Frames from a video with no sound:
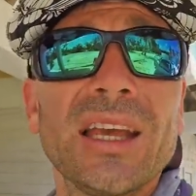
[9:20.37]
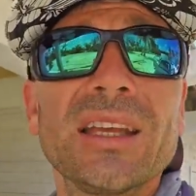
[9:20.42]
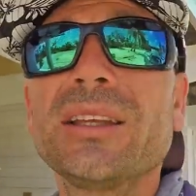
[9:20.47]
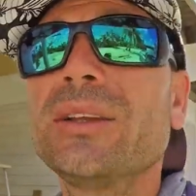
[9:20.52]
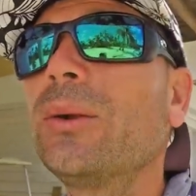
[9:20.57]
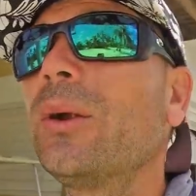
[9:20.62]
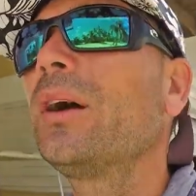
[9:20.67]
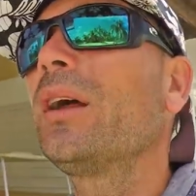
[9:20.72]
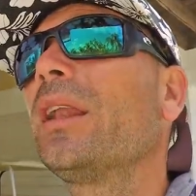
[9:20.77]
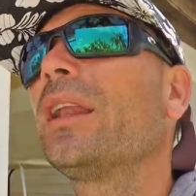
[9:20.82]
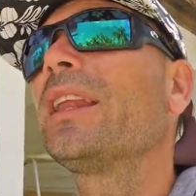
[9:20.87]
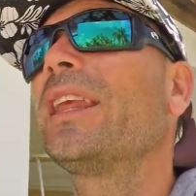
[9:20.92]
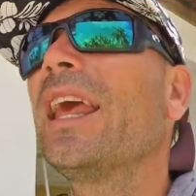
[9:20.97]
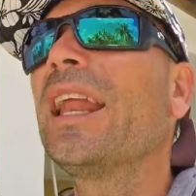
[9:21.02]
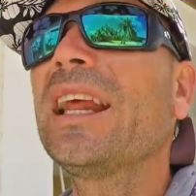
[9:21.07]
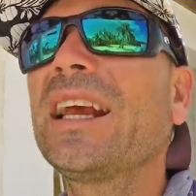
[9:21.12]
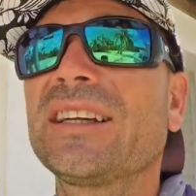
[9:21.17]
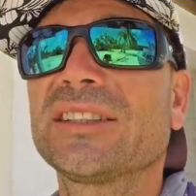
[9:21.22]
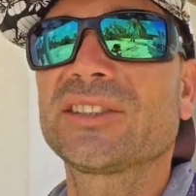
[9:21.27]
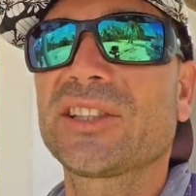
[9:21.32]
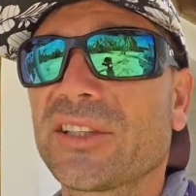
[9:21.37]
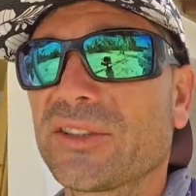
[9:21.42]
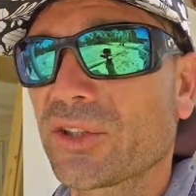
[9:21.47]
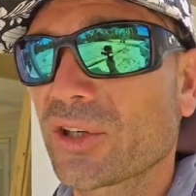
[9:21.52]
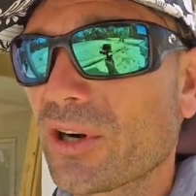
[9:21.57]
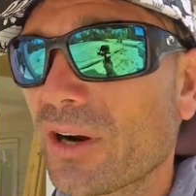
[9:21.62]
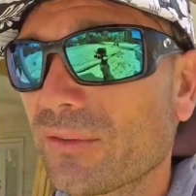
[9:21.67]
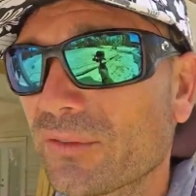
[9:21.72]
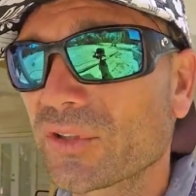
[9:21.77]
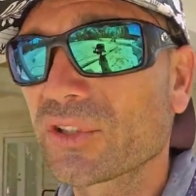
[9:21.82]
You know what? Getting outside your
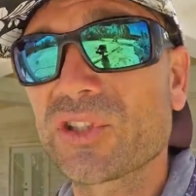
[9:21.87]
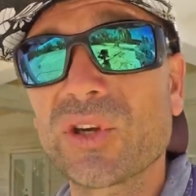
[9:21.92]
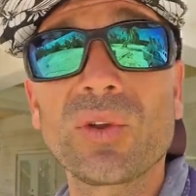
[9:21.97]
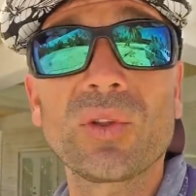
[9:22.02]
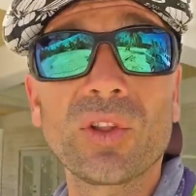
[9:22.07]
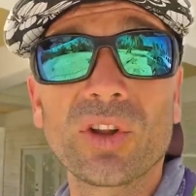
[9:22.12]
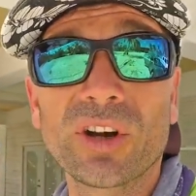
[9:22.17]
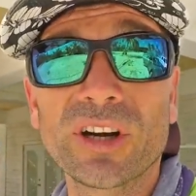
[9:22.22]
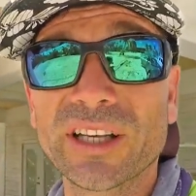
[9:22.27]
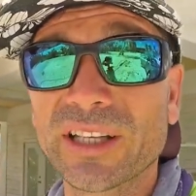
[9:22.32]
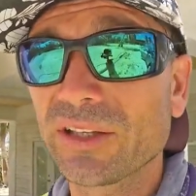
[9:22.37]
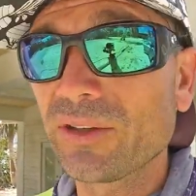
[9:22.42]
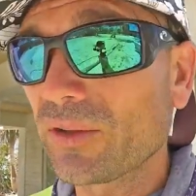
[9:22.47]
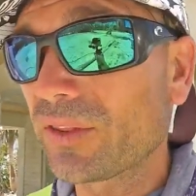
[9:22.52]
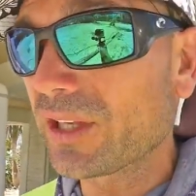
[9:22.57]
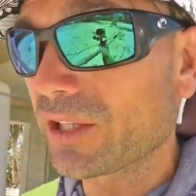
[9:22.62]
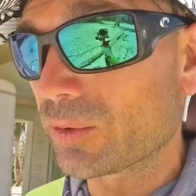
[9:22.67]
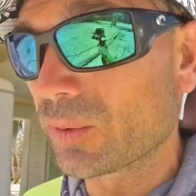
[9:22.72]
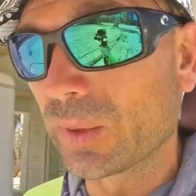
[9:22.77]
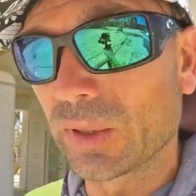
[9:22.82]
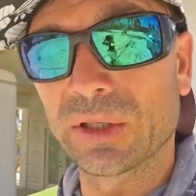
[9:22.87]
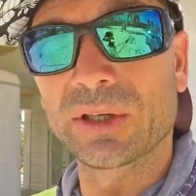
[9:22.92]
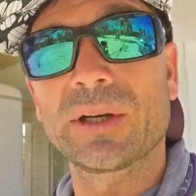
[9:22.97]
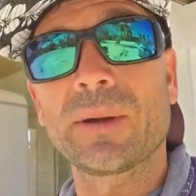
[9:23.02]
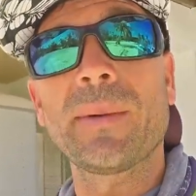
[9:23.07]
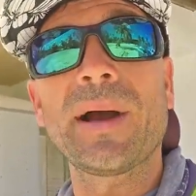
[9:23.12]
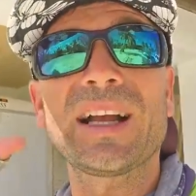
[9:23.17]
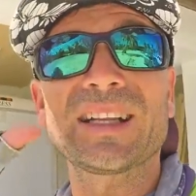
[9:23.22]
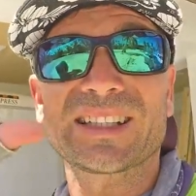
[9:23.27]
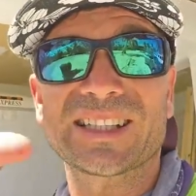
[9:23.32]
comfort zone, learning new things. We learn
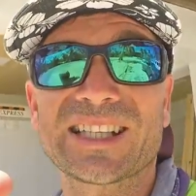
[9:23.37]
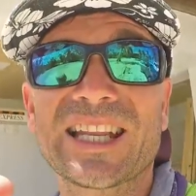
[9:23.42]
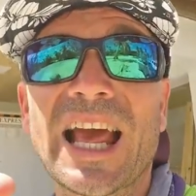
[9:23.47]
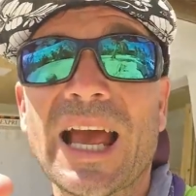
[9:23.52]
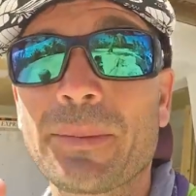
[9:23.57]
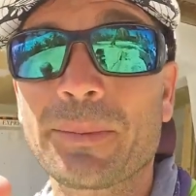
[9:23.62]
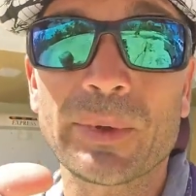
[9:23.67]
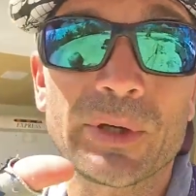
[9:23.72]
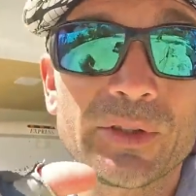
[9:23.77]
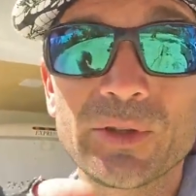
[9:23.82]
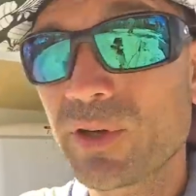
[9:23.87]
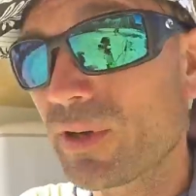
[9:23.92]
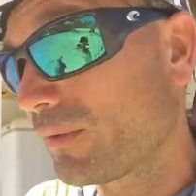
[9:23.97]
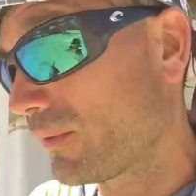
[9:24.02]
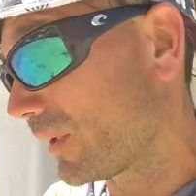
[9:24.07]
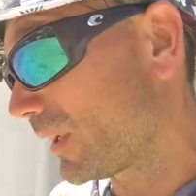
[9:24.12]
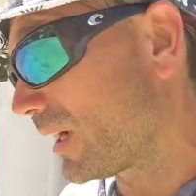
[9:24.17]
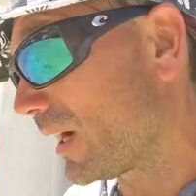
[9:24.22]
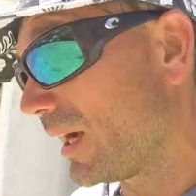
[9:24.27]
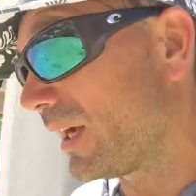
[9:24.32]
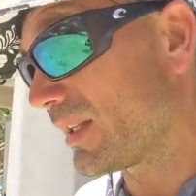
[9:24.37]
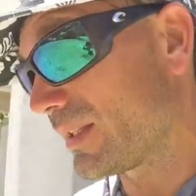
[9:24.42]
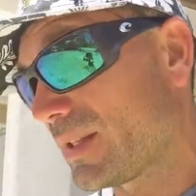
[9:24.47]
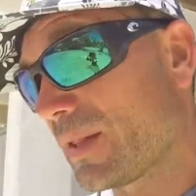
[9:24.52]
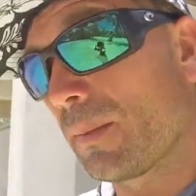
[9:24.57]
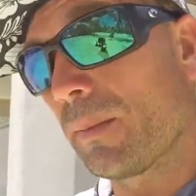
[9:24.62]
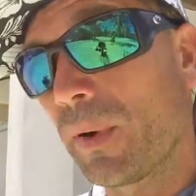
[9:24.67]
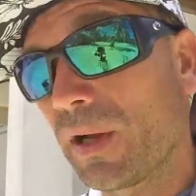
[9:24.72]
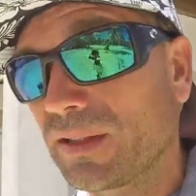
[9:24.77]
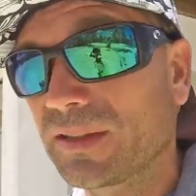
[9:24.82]
about snapper, two different kinds
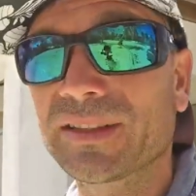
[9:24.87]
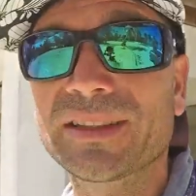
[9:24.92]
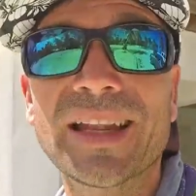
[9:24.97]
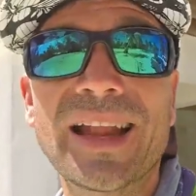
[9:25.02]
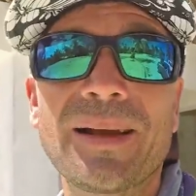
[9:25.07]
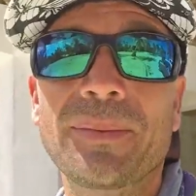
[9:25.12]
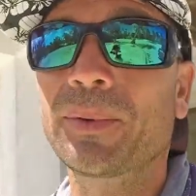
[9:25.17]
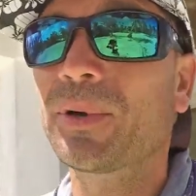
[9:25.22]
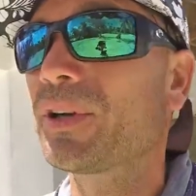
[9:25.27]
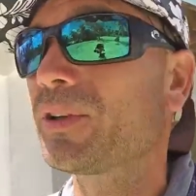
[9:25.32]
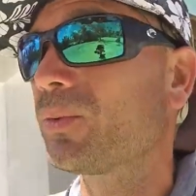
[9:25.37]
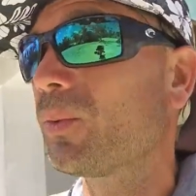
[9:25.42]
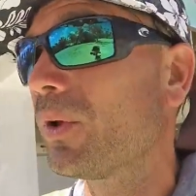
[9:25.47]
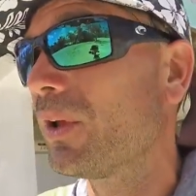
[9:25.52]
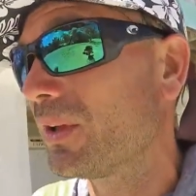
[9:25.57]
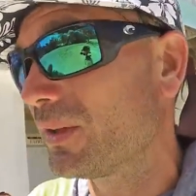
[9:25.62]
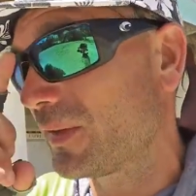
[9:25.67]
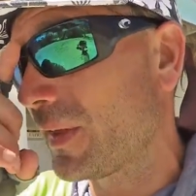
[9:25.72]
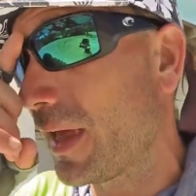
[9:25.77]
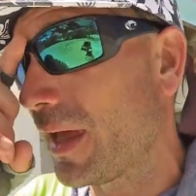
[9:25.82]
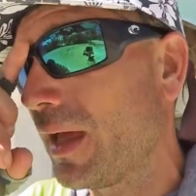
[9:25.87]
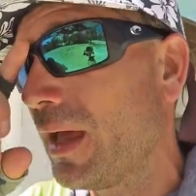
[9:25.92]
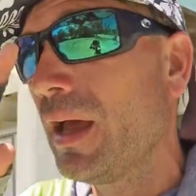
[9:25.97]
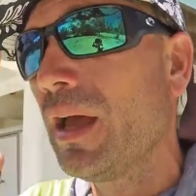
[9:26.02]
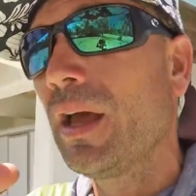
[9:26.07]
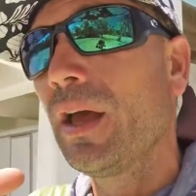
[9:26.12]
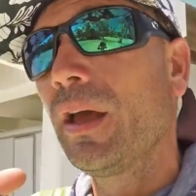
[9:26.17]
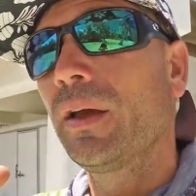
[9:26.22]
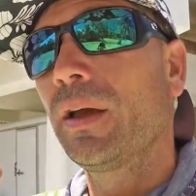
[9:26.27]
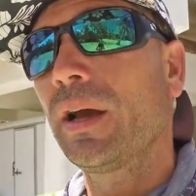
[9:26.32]
the mutton snapper as well as the
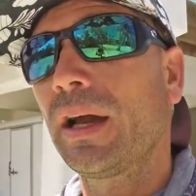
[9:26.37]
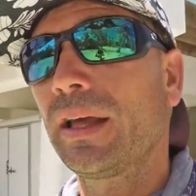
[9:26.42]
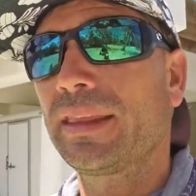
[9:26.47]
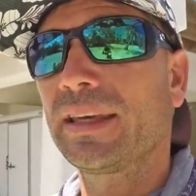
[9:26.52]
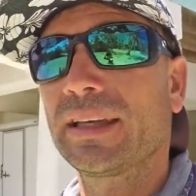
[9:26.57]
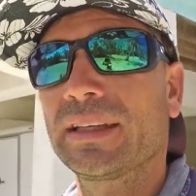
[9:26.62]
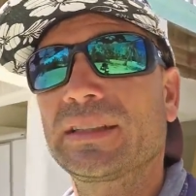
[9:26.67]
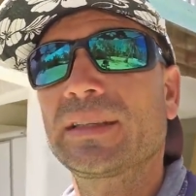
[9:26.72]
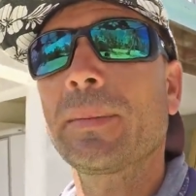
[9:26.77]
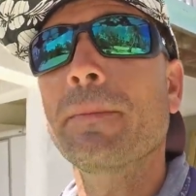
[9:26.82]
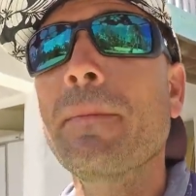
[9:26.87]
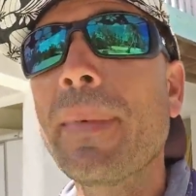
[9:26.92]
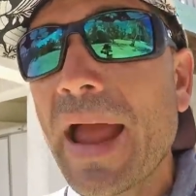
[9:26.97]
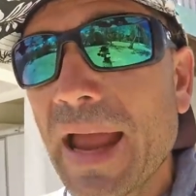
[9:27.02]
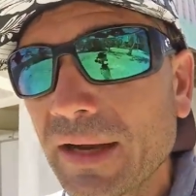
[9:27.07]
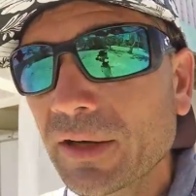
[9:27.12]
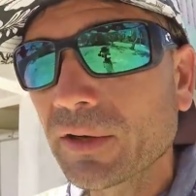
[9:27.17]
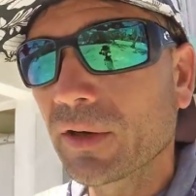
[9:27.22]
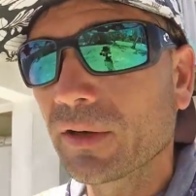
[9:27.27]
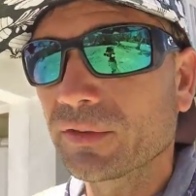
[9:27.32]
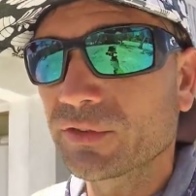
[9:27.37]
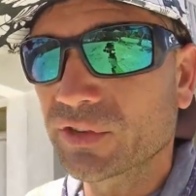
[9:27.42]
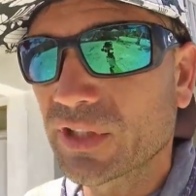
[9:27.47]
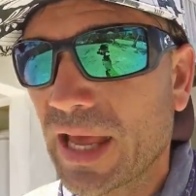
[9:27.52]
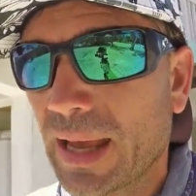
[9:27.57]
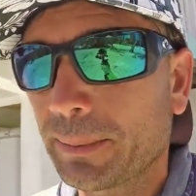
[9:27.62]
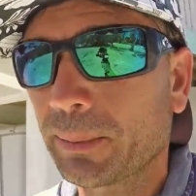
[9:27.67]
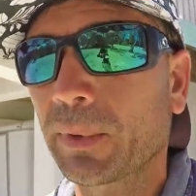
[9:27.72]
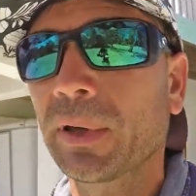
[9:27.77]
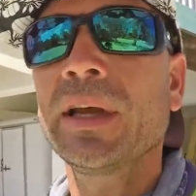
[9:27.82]
I think it's the mangrove
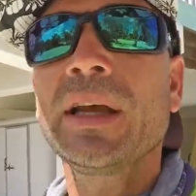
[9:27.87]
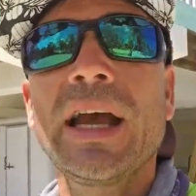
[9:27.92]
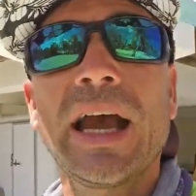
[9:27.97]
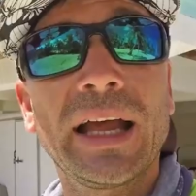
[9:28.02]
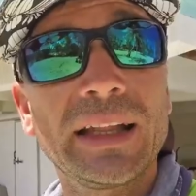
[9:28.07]
snapper.